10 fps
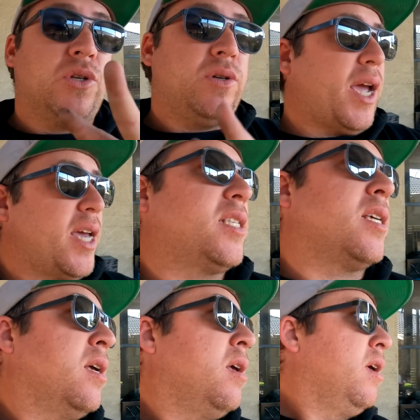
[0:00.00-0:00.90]
2
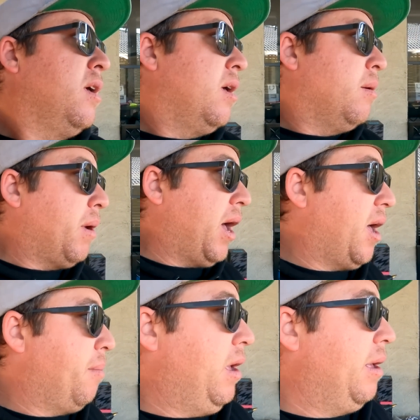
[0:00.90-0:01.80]
days
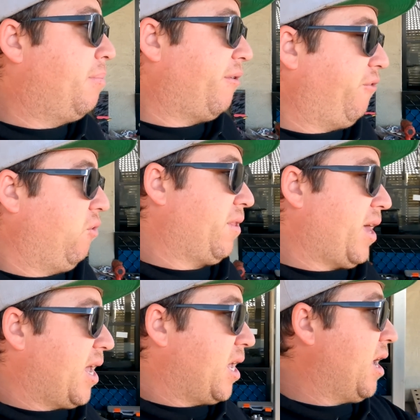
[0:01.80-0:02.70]
before
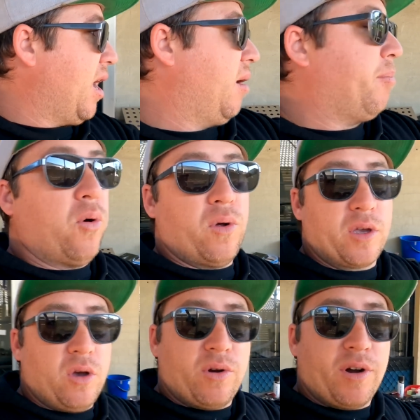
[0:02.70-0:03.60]
they pour the
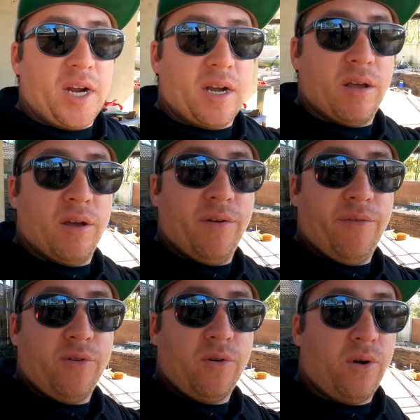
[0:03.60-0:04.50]
concrete
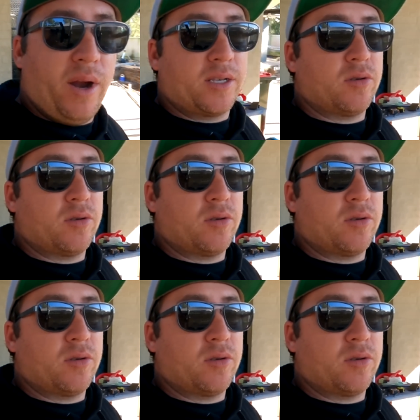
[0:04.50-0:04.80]
for our